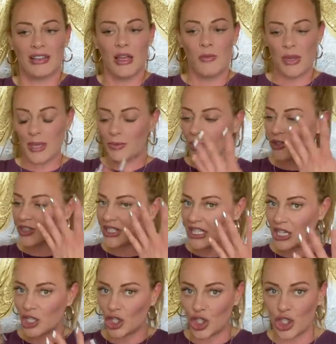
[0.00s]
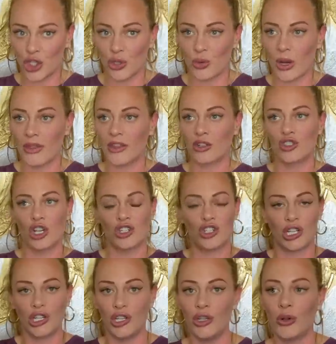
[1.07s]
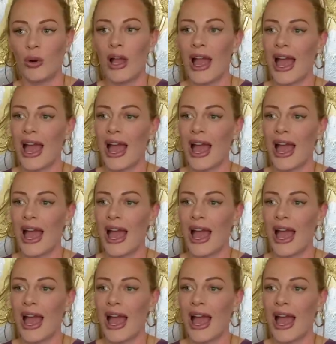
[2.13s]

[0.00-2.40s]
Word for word: People are seeing you and they're judging you,